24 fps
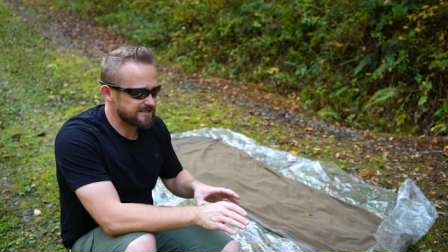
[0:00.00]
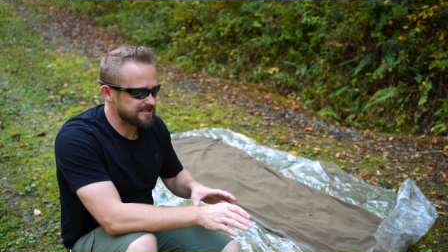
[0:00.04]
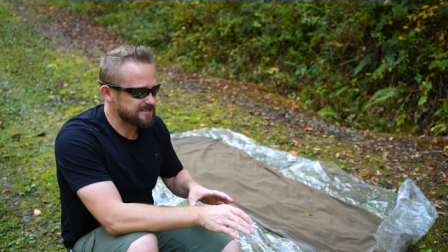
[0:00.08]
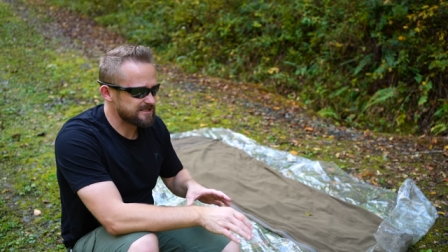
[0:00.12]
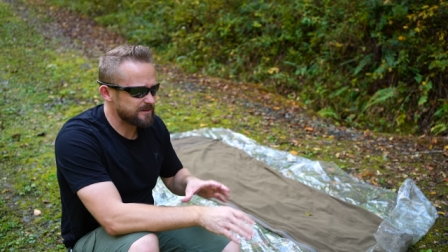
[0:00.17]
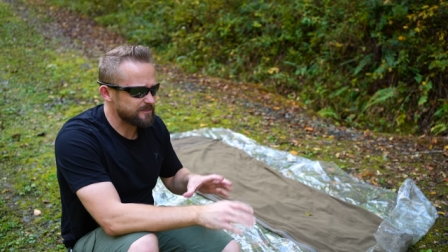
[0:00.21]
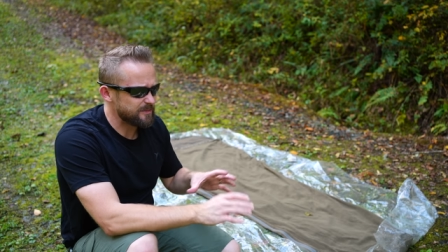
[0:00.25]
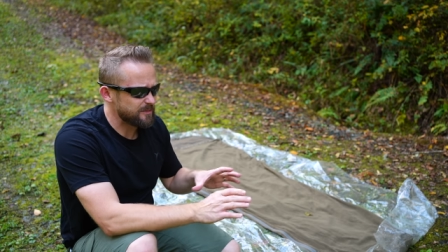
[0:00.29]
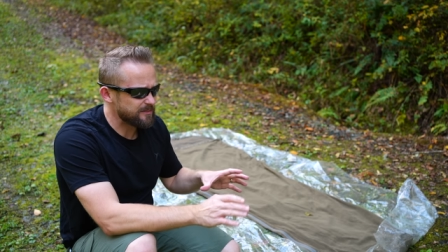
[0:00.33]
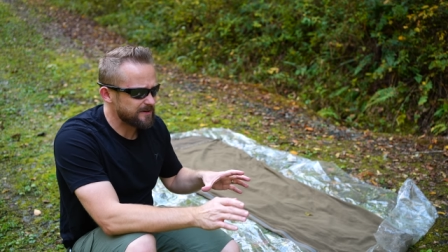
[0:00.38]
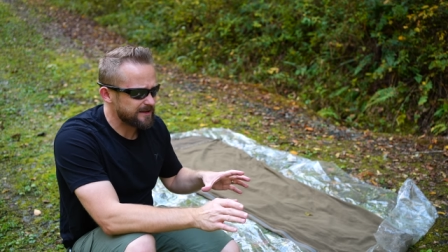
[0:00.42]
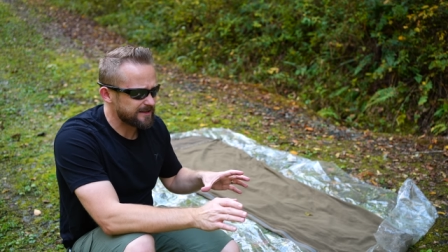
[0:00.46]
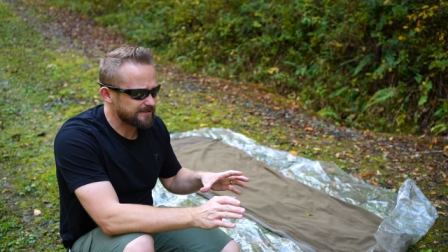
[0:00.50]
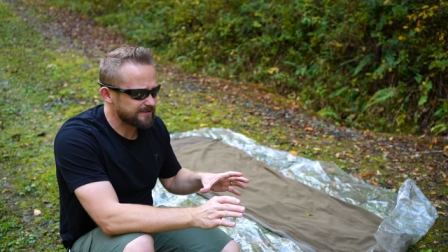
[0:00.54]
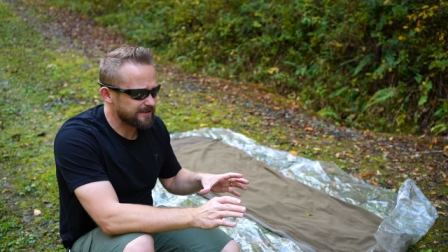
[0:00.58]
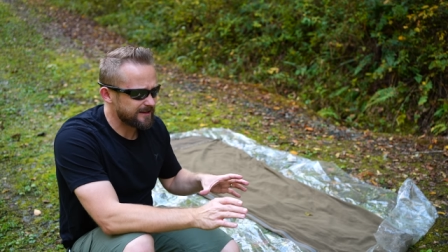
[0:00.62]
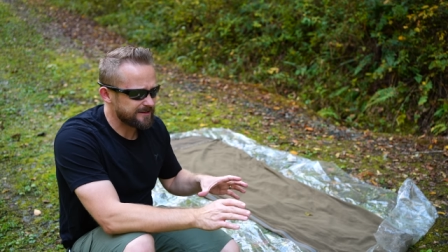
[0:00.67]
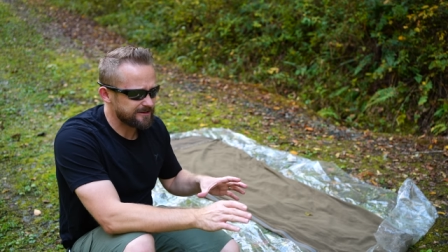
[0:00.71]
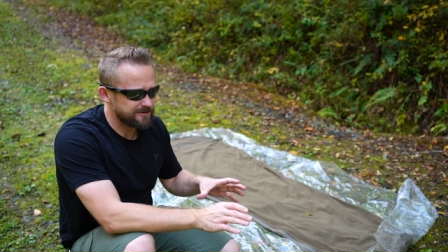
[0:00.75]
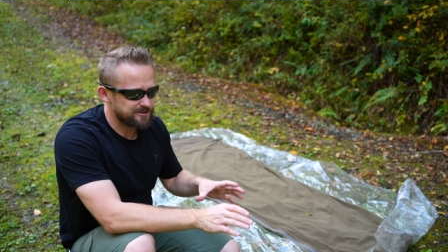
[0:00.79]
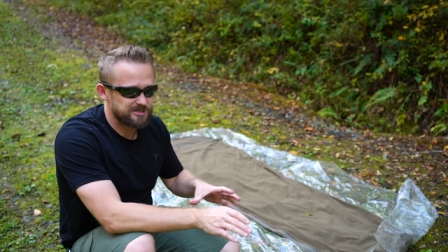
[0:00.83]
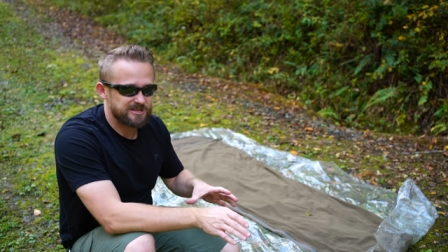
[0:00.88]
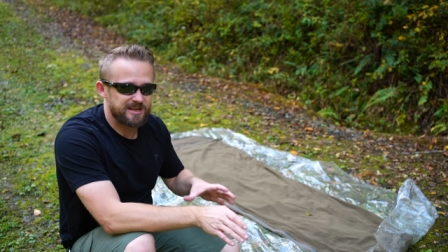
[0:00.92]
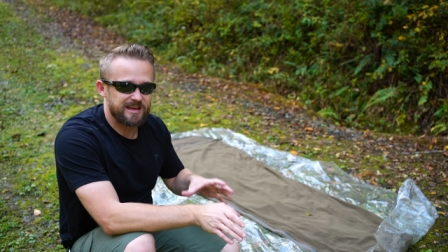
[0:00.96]
Sip back
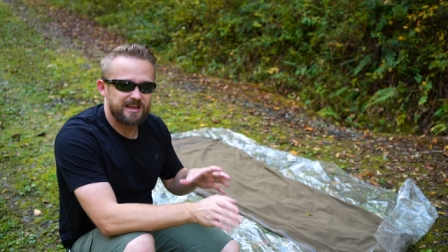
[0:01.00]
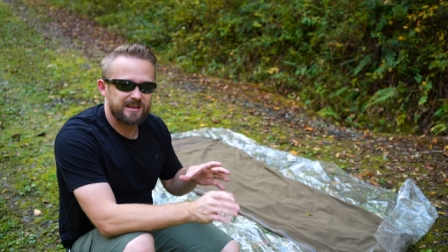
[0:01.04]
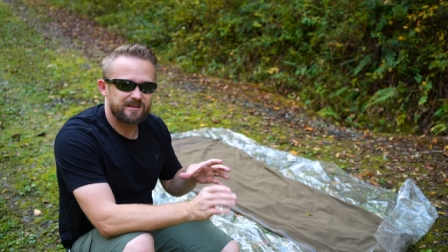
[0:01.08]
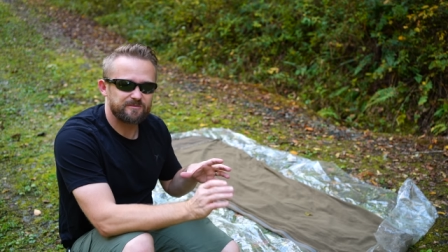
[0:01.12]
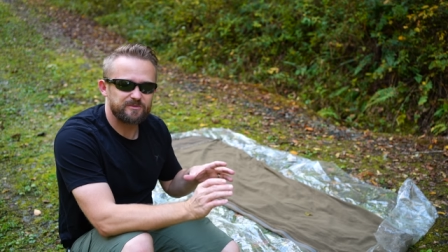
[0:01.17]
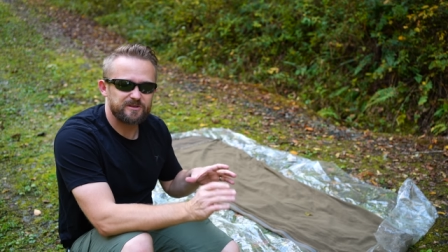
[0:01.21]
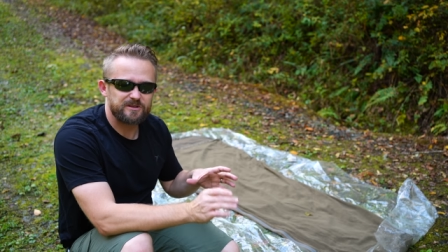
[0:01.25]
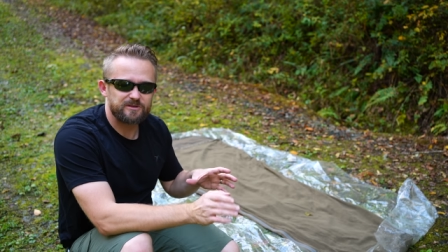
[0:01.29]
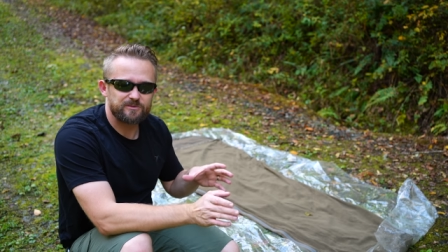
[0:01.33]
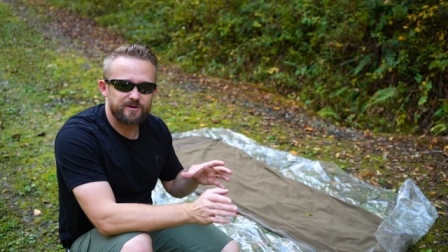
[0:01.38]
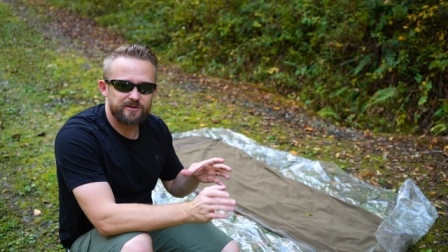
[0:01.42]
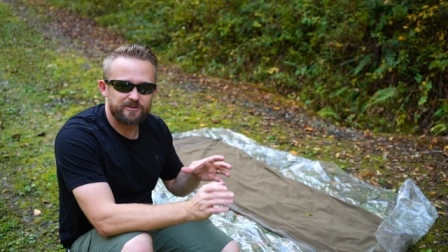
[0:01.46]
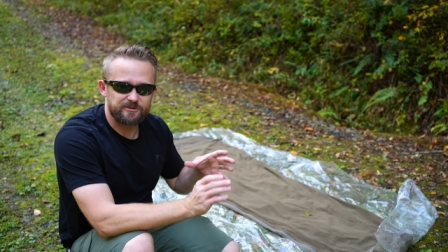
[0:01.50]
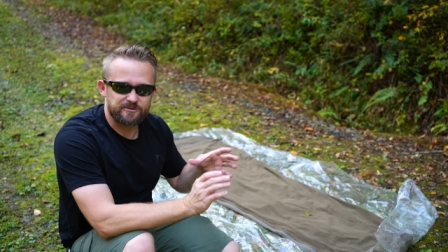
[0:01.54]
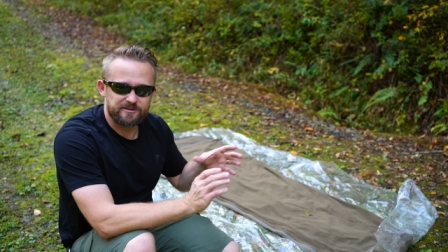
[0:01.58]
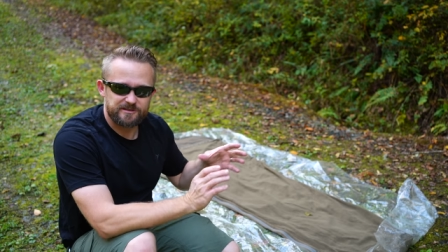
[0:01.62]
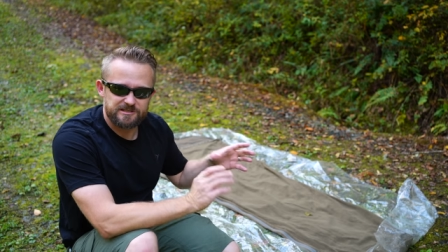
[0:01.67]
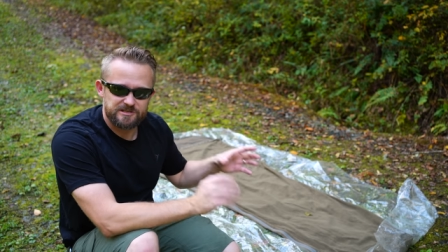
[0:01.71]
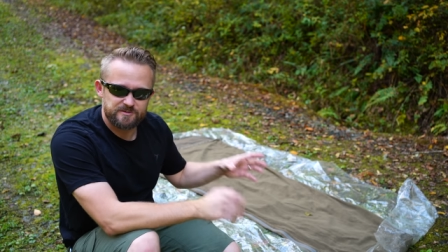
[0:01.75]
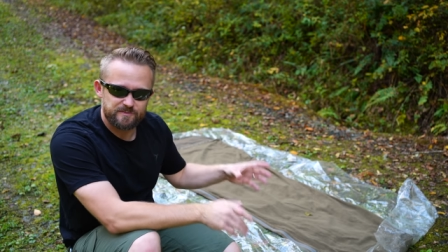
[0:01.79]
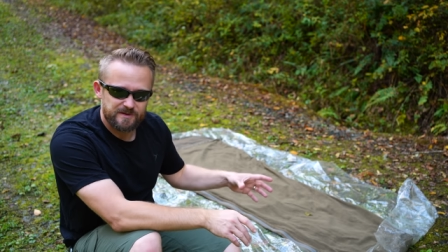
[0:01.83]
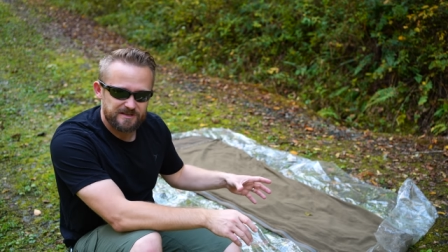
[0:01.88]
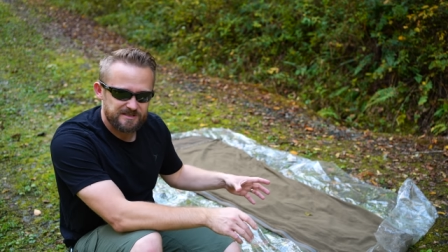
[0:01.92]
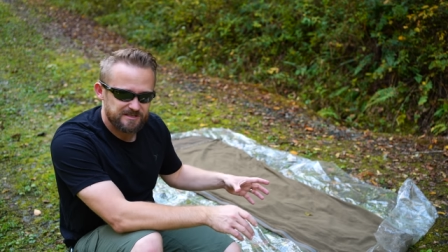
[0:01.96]
liners can be rather
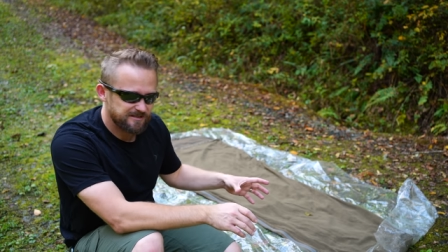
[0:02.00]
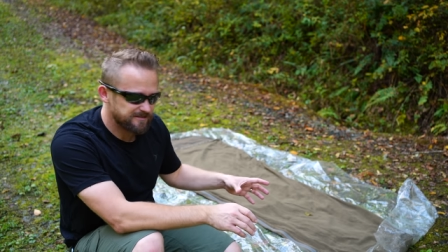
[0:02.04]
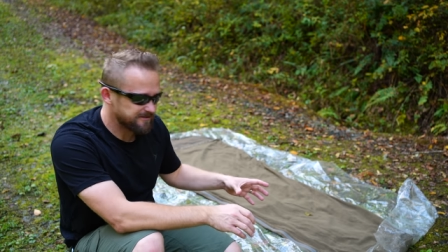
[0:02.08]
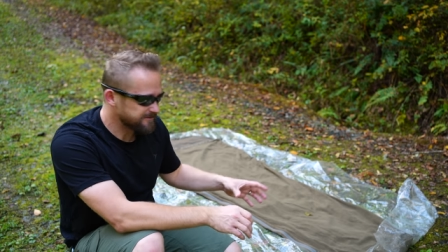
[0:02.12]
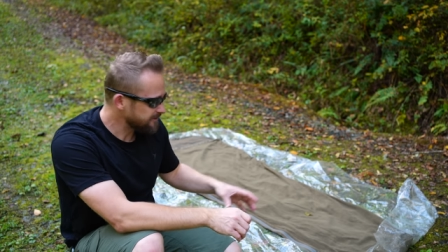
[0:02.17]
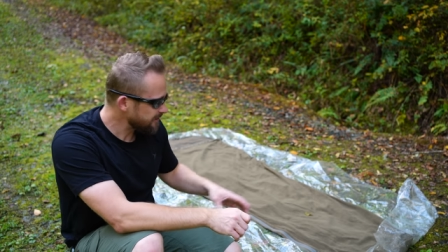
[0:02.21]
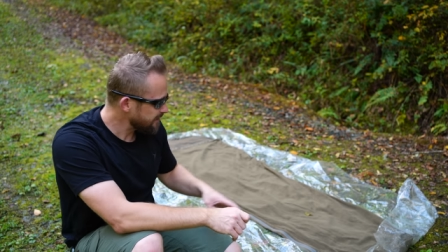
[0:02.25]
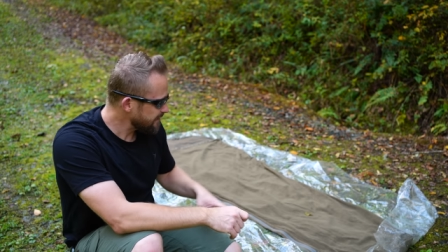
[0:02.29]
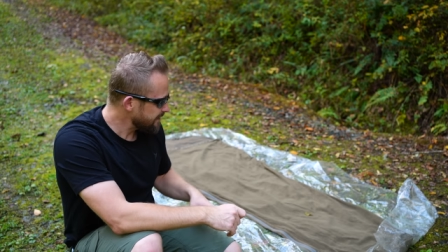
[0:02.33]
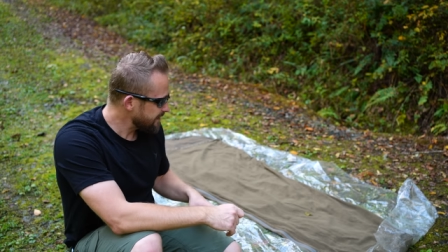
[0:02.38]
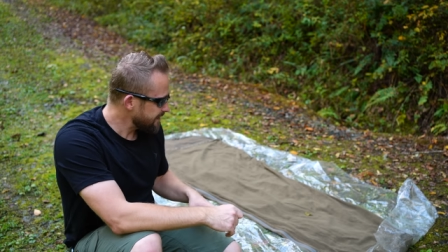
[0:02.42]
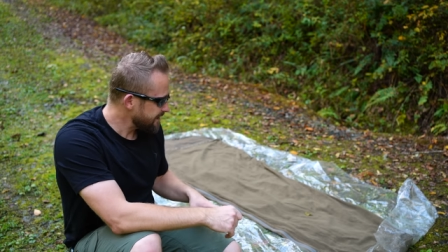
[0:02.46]
expensive.